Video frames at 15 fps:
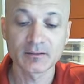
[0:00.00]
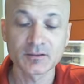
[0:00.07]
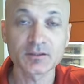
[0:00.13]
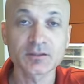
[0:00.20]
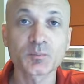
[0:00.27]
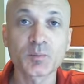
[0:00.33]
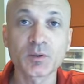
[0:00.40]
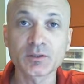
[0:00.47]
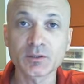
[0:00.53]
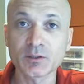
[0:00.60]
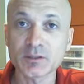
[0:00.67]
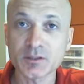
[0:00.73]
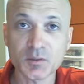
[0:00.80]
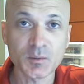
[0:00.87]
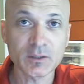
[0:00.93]
just put your
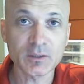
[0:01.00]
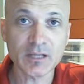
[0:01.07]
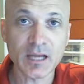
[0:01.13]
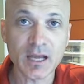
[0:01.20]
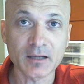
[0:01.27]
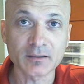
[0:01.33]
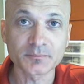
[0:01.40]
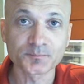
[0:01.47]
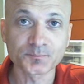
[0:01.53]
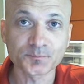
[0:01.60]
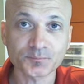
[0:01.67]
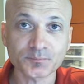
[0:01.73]
instrument down